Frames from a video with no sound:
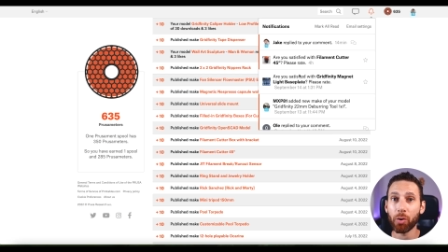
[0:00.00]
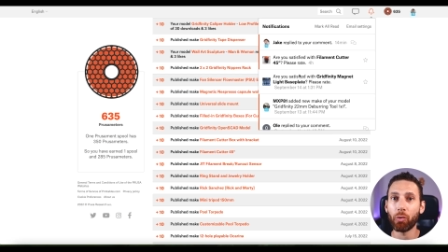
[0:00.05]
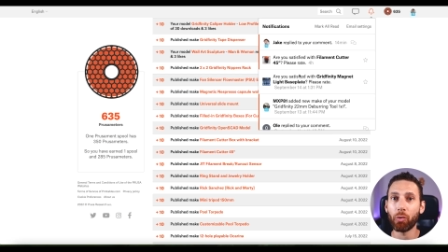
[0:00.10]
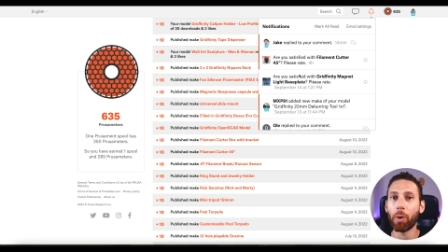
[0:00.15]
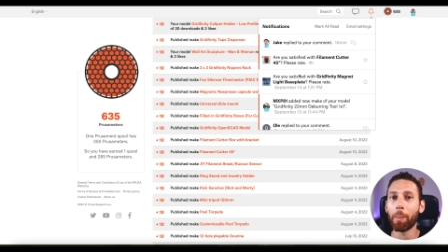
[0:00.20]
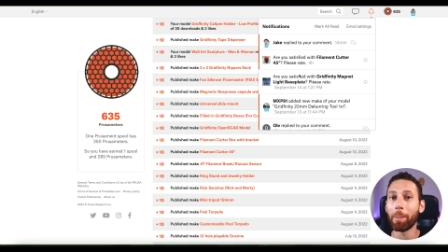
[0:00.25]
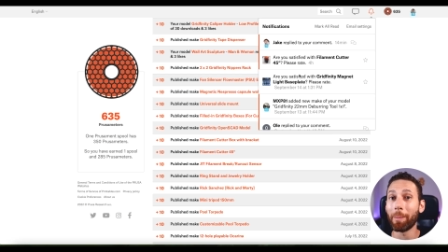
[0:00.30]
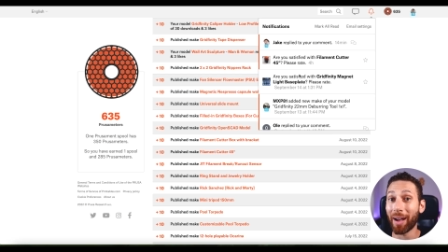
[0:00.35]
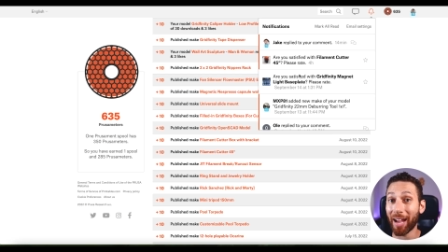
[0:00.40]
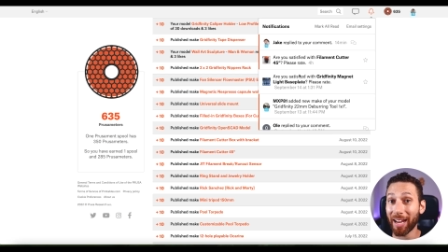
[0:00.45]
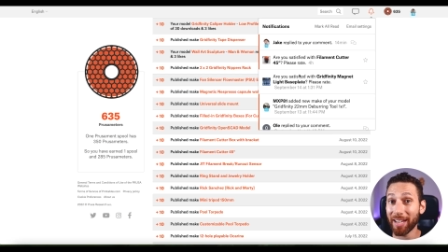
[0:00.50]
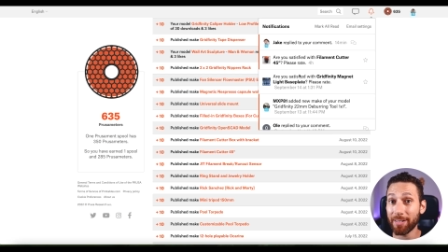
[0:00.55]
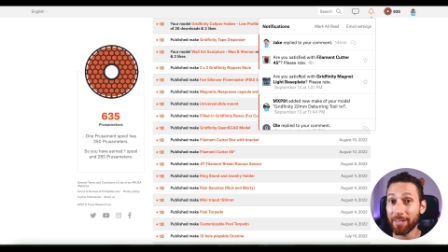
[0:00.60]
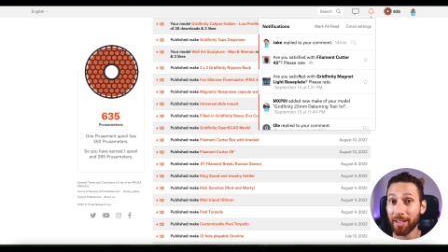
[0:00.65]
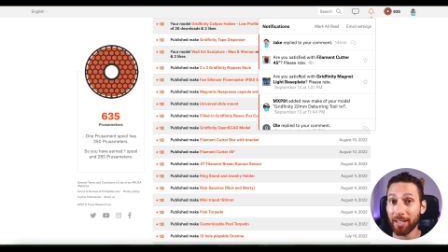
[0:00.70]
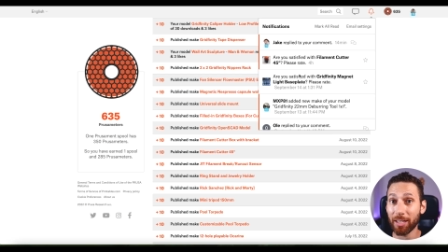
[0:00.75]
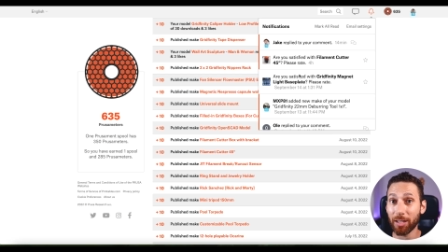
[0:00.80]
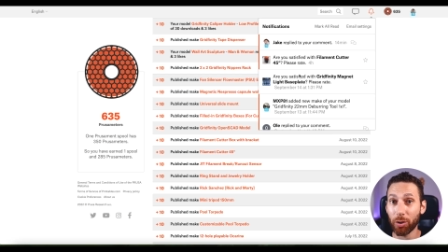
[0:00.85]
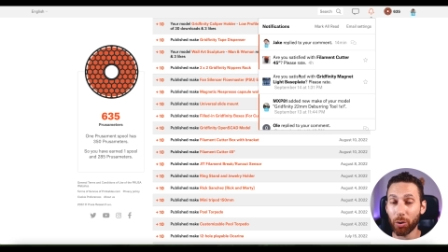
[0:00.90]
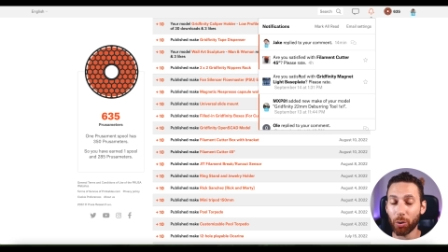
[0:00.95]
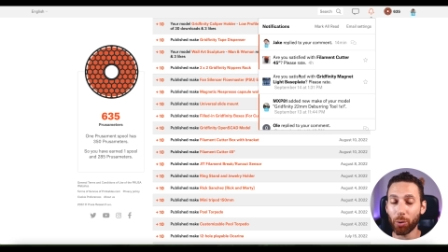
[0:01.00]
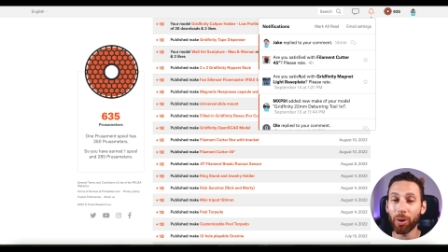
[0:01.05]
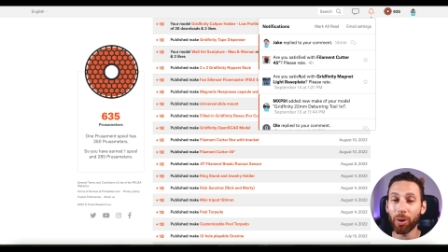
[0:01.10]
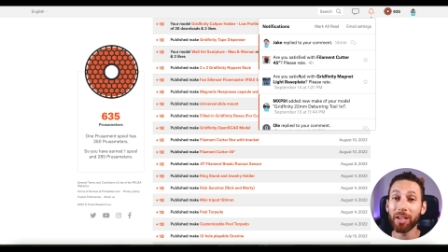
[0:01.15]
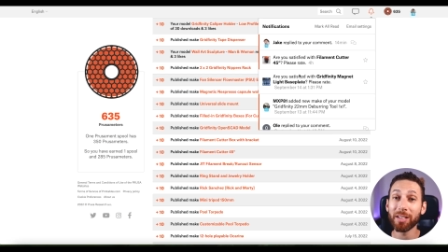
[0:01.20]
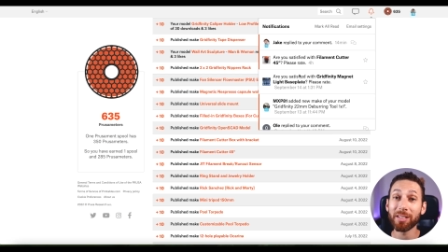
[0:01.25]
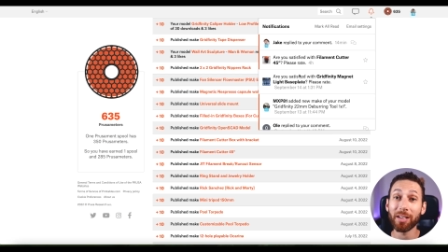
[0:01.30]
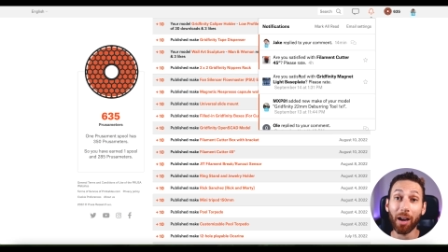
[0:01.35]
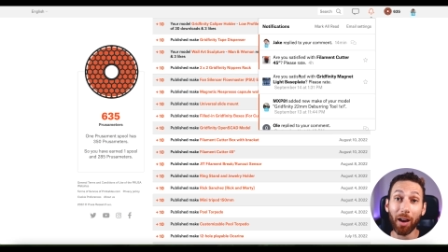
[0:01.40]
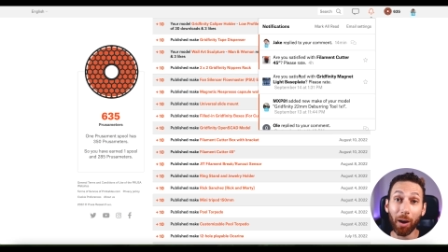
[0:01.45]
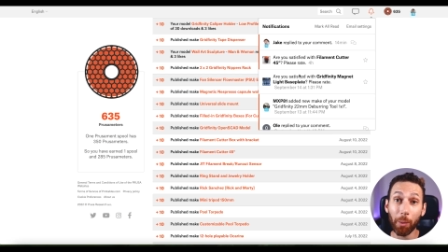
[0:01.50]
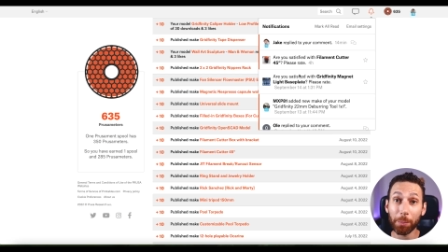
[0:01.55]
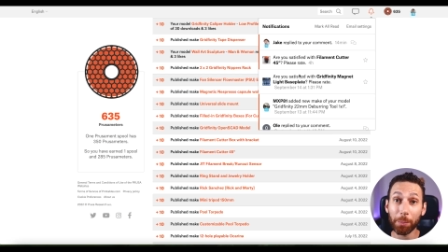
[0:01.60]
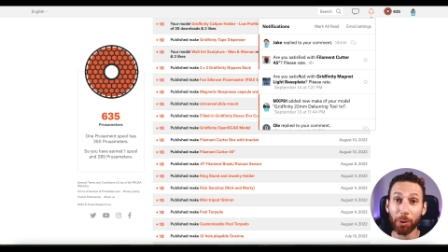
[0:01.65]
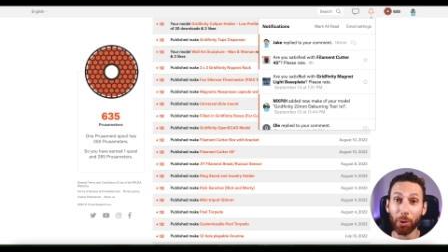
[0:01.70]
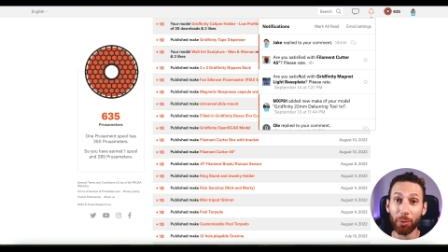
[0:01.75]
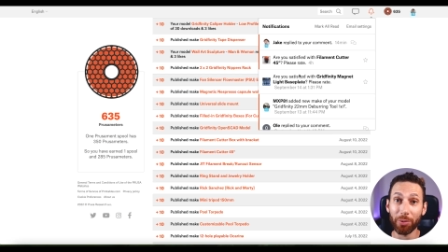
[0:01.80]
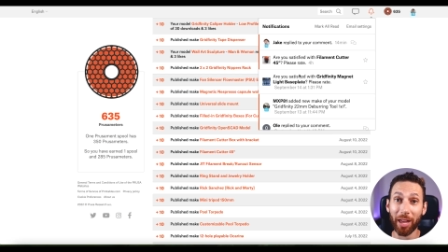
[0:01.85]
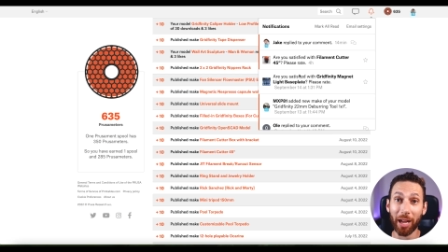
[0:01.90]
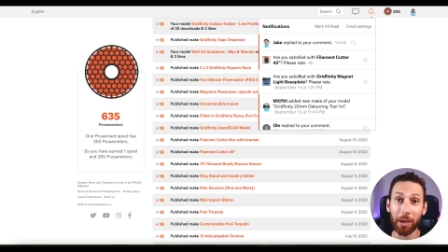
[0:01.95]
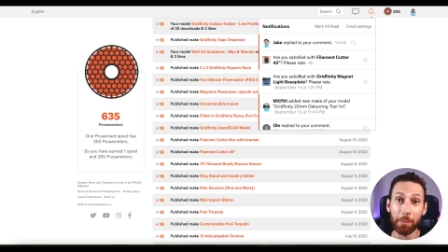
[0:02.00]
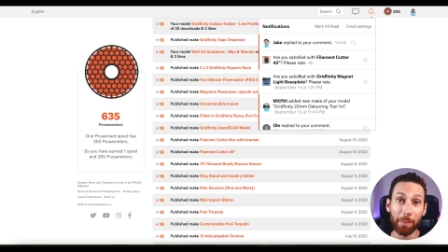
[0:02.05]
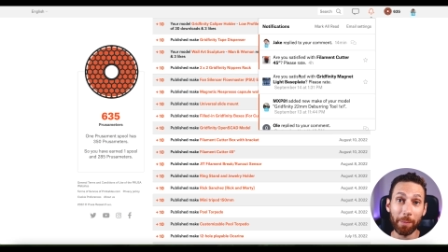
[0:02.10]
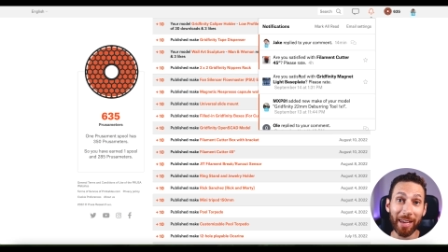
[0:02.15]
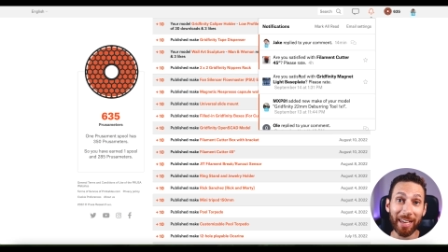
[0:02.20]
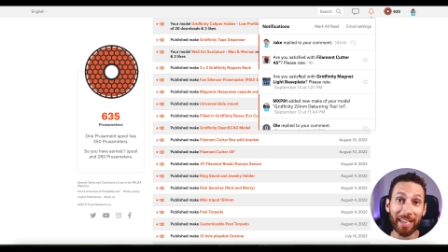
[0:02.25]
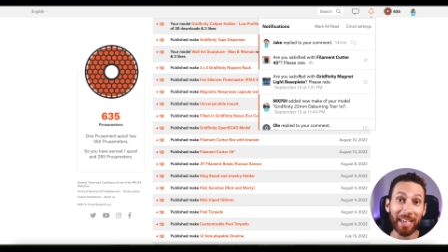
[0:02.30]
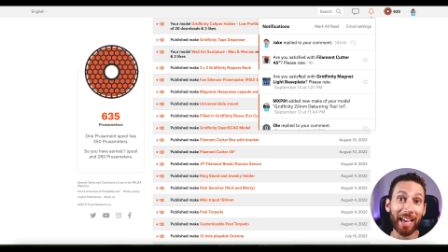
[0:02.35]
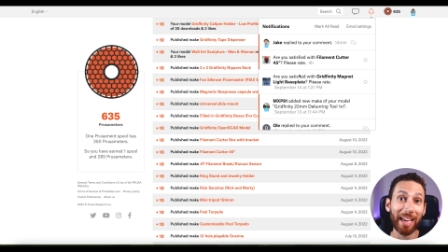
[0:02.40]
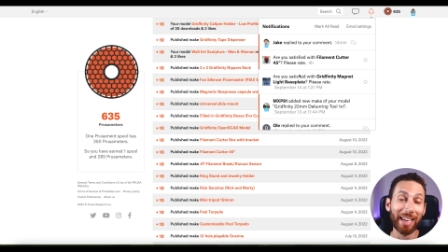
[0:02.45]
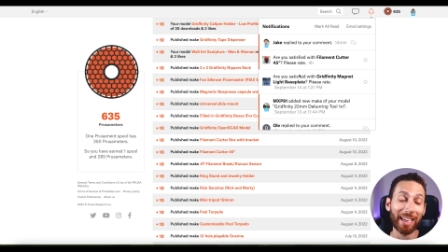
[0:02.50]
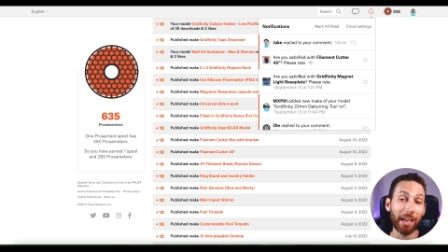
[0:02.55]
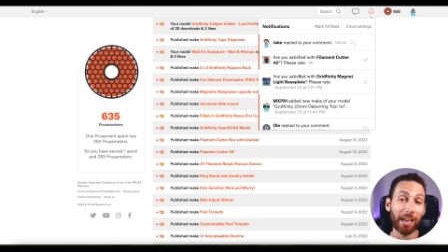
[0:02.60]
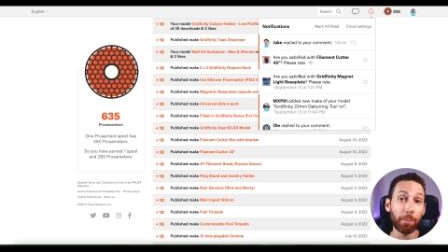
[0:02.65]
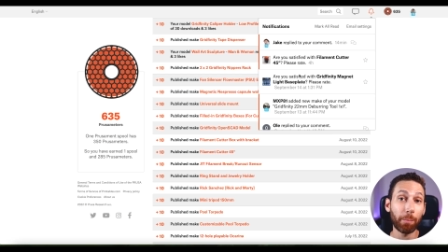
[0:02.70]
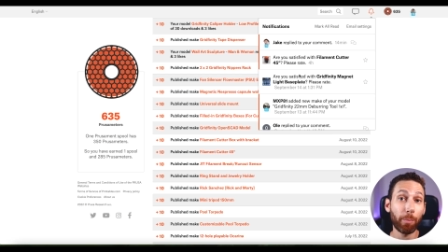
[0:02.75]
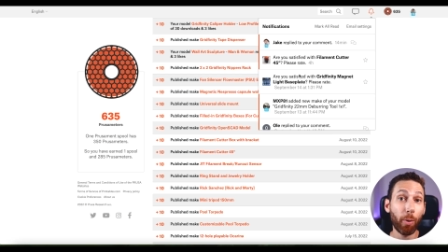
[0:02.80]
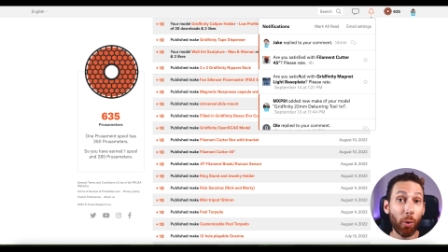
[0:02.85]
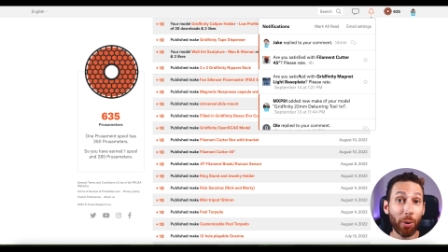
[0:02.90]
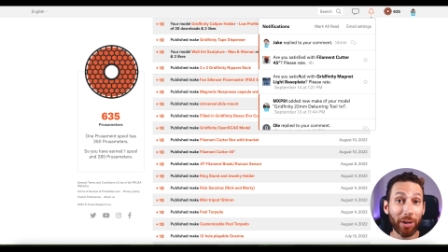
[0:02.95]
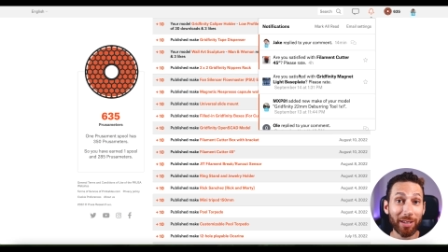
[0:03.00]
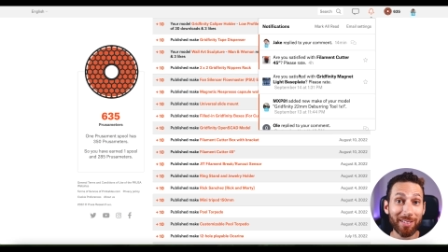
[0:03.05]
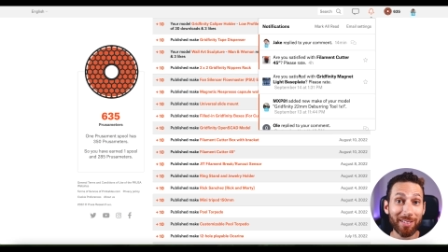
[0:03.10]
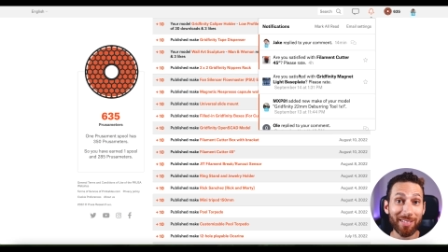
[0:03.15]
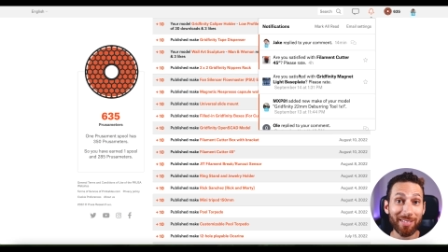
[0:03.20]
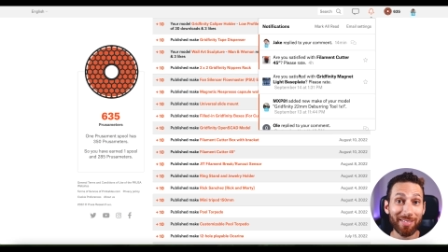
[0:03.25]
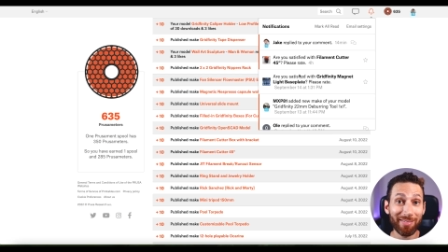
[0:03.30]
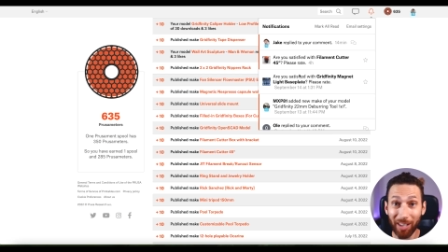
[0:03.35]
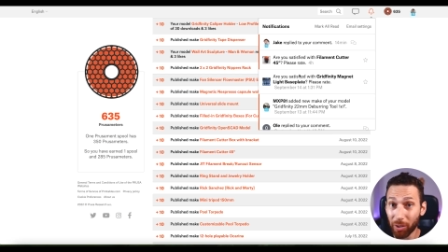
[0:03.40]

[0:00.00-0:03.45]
reminding you to upload that make and get points.